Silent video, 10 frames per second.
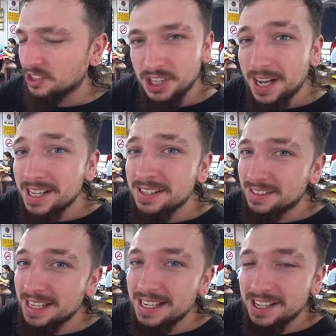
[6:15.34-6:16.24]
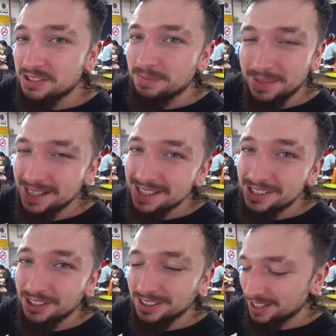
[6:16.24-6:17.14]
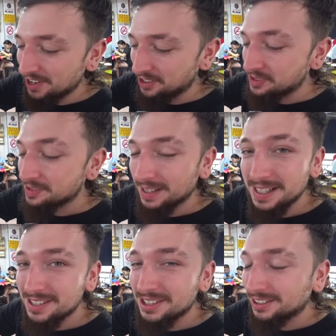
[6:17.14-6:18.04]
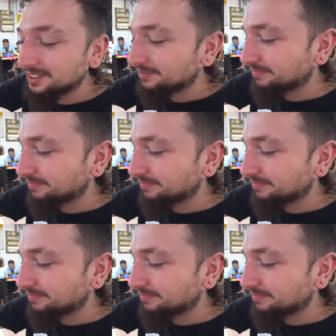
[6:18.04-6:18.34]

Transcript: Chinese tea is, it is good, you know. It is good.